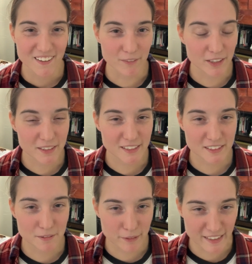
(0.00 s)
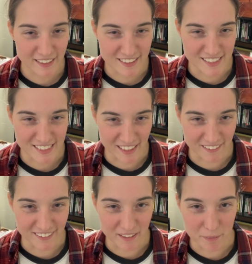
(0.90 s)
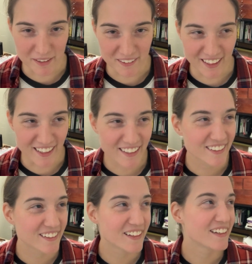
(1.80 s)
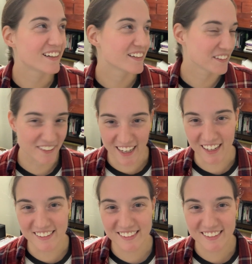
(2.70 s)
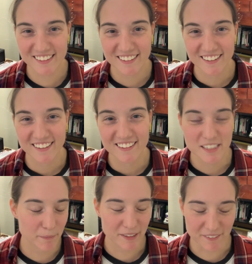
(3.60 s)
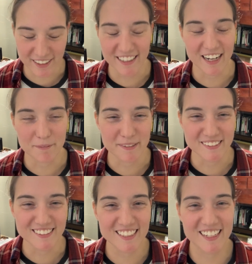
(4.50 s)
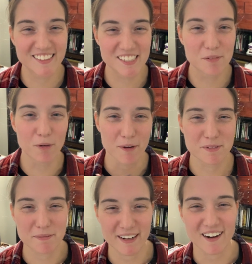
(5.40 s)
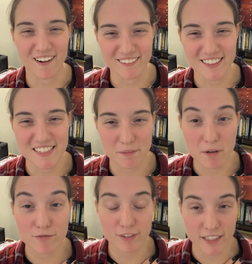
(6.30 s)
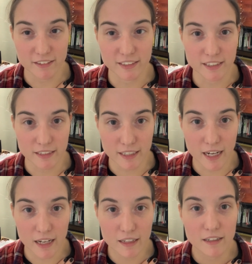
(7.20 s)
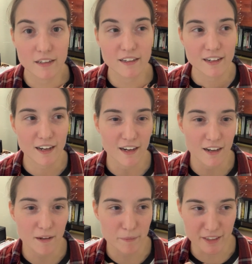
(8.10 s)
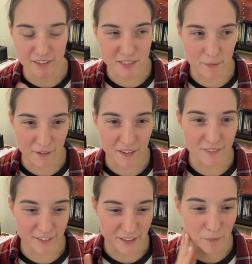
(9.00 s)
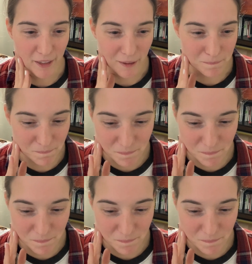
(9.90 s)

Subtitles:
The villain doesn't win necessarily, but like, you guys, something great happens. It just warms my heart that someone finally did that. I'm not gonna spoil it for you, but